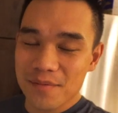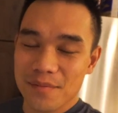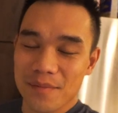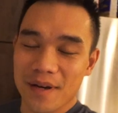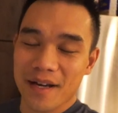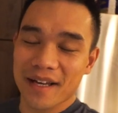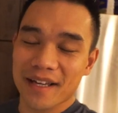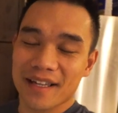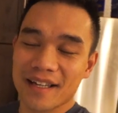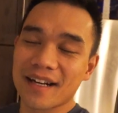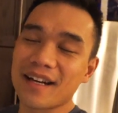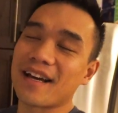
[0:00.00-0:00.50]

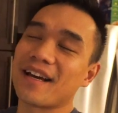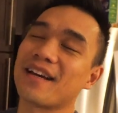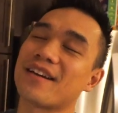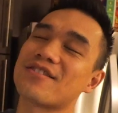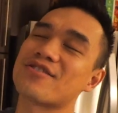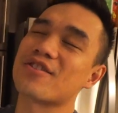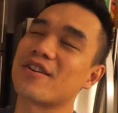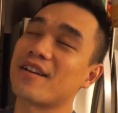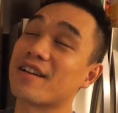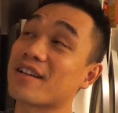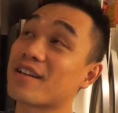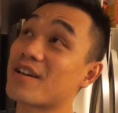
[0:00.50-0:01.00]
Mike and I are
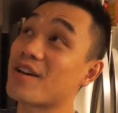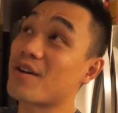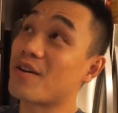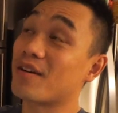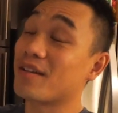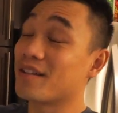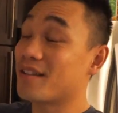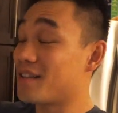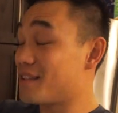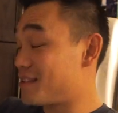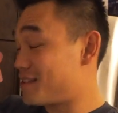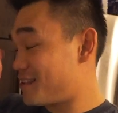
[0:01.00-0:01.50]
trying to go
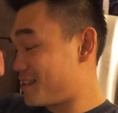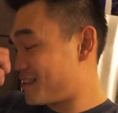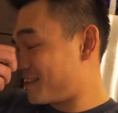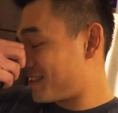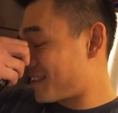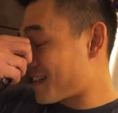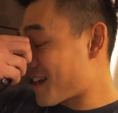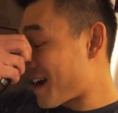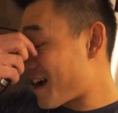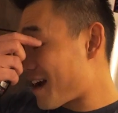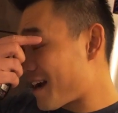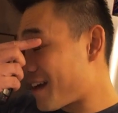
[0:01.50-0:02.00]
on this
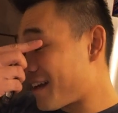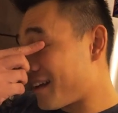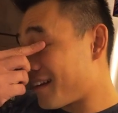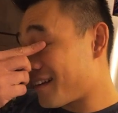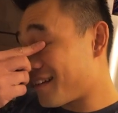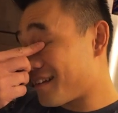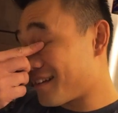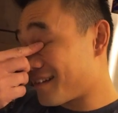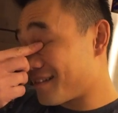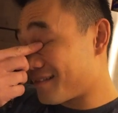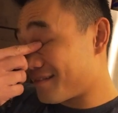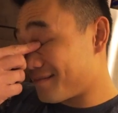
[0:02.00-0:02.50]
cut,
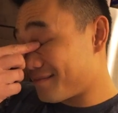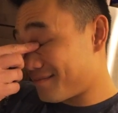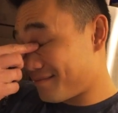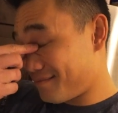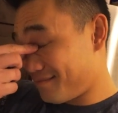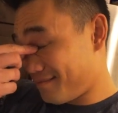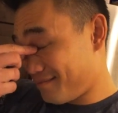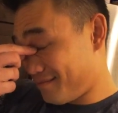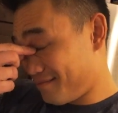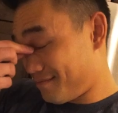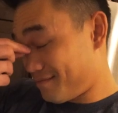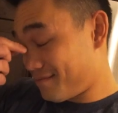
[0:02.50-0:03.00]

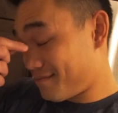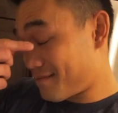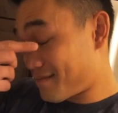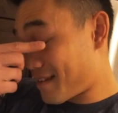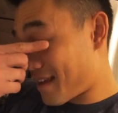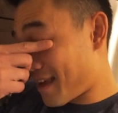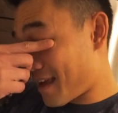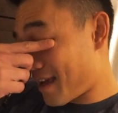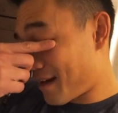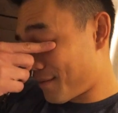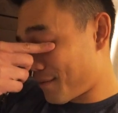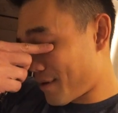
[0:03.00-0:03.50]

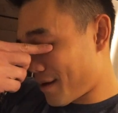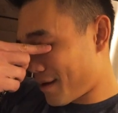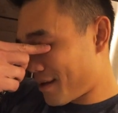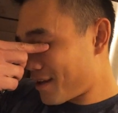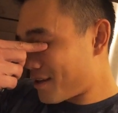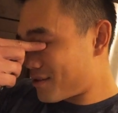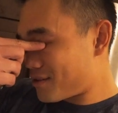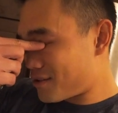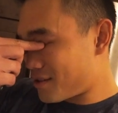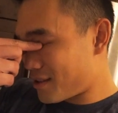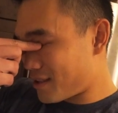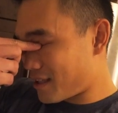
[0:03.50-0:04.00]
and I'm not
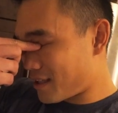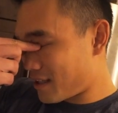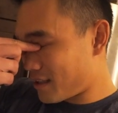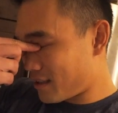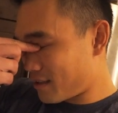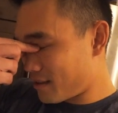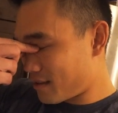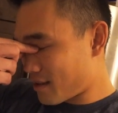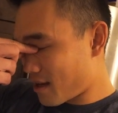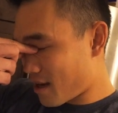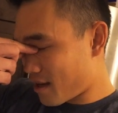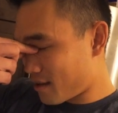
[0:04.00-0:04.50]
used to
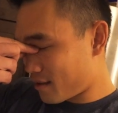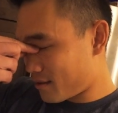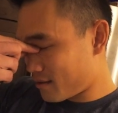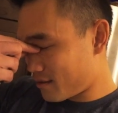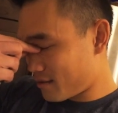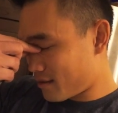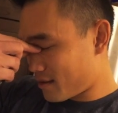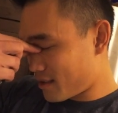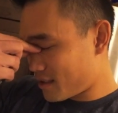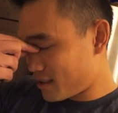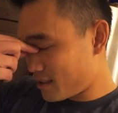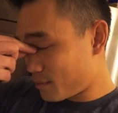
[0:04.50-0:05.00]
eating that
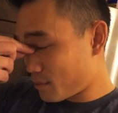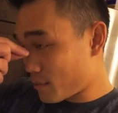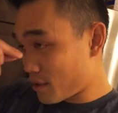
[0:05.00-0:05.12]
this